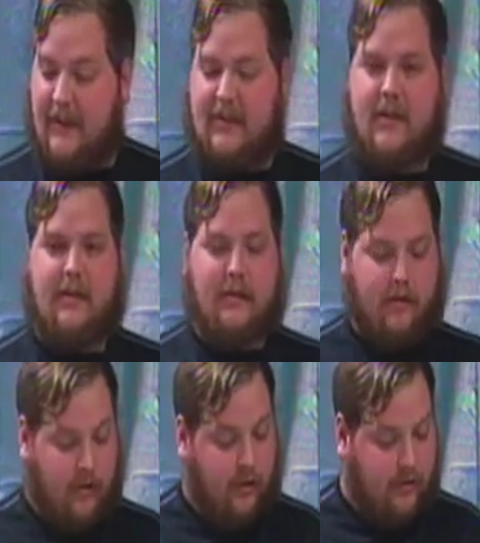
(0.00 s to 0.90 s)
It's a
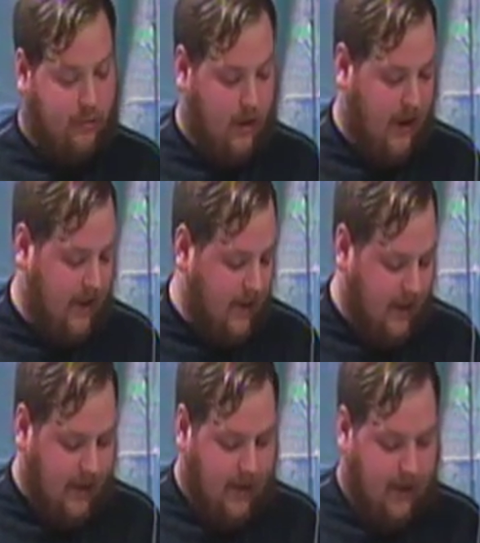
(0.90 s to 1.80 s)
Lew's brand,
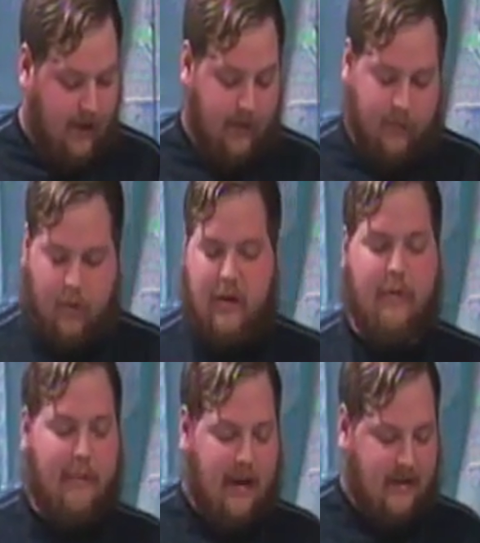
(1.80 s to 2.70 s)
one of
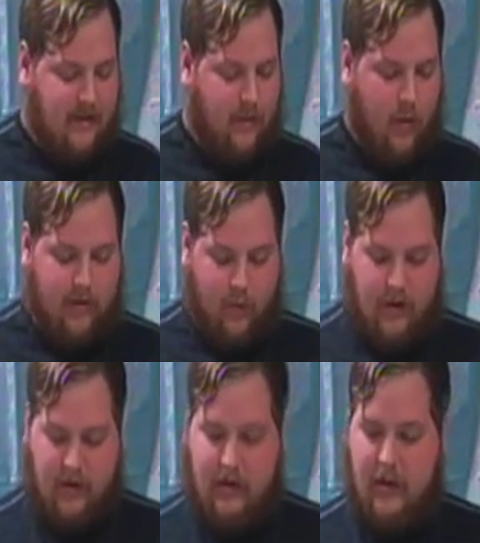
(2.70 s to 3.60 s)
the best rod and
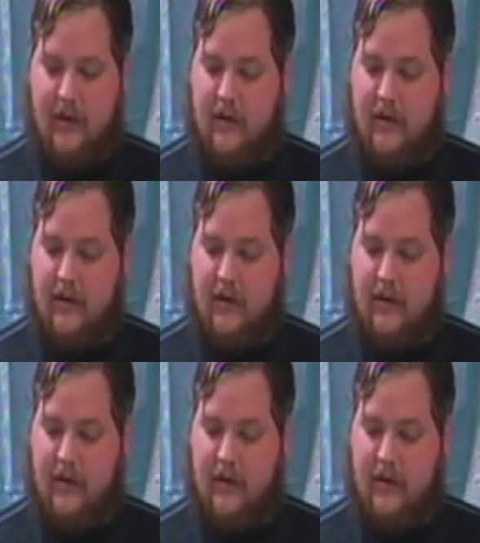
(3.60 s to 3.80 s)
reel